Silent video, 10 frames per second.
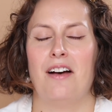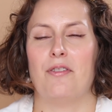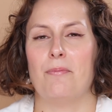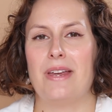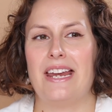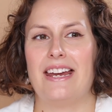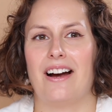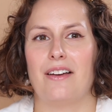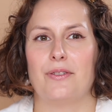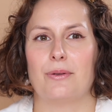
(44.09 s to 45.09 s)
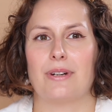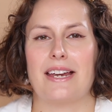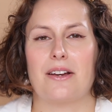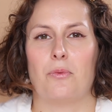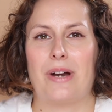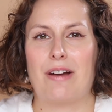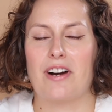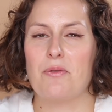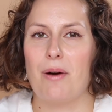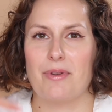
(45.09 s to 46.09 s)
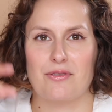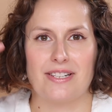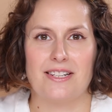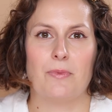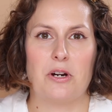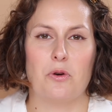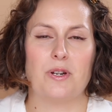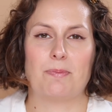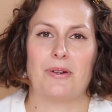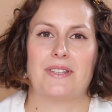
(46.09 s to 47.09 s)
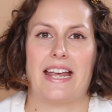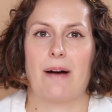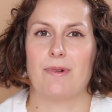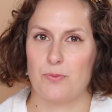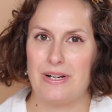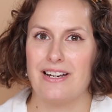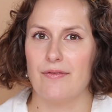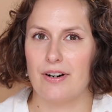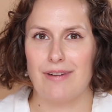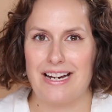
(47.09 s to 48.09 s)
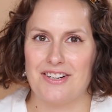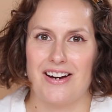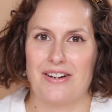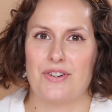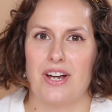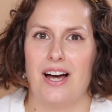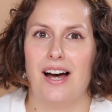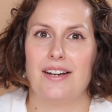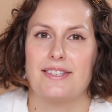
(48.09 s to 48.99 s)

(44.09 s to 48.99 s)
For me, I feel like whenever I work with Kristen, we always both say how much we love a red eye on her.